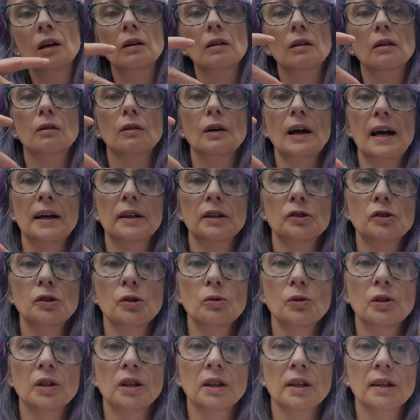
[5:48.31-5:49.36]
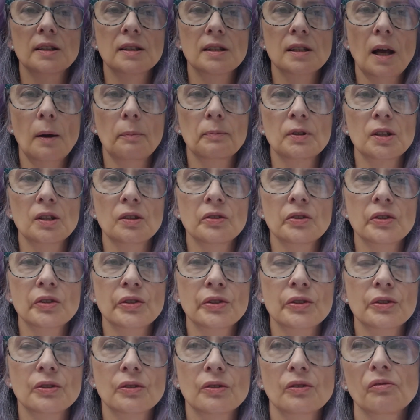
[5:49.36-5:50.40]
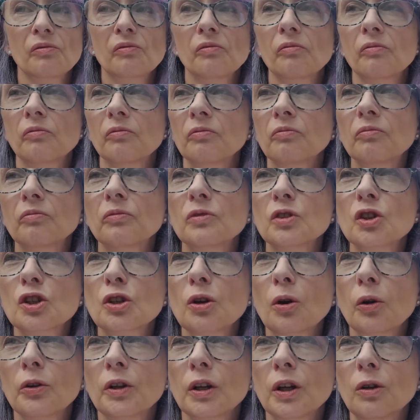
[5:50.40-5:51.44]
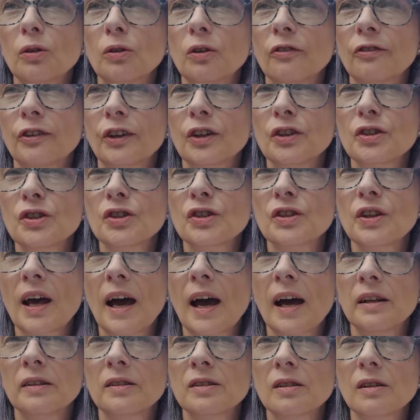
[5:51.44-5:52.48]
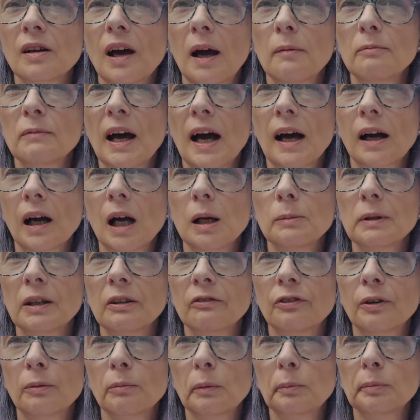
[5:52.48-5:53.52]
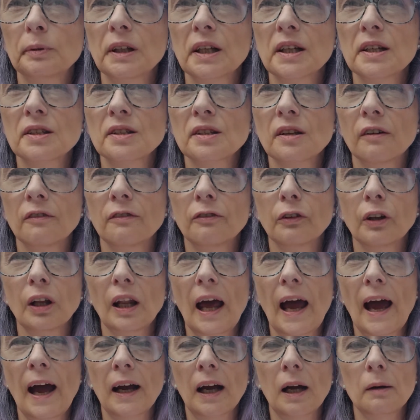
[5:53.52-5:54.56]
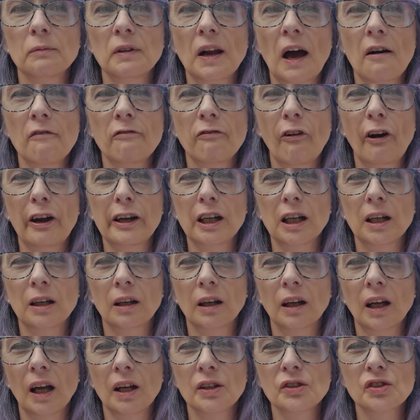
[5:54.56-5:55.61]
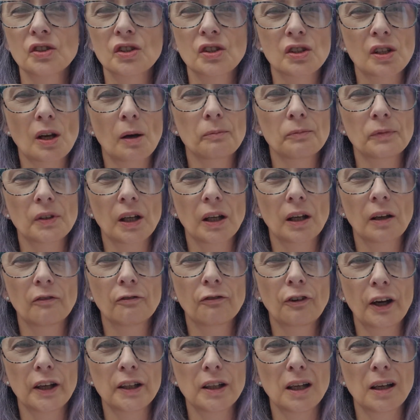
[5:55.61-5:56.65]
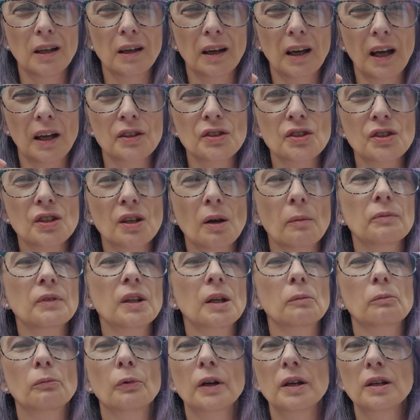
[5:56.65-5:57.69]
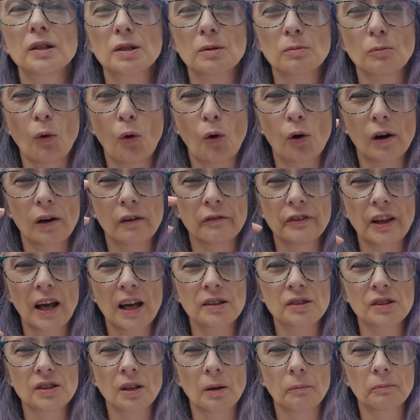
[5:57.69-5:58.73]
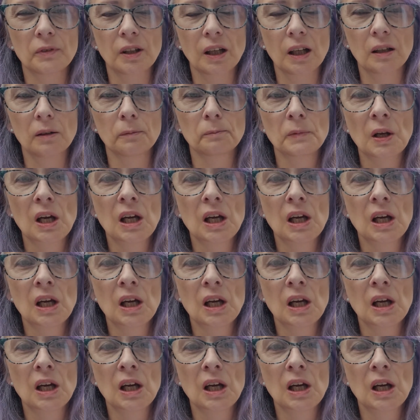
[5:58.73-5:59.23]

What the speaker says: Gratitude and acceptance show the universe that I'm not coming from a place of lack. I'm not fighting against something. And fighting against something brings more of that something.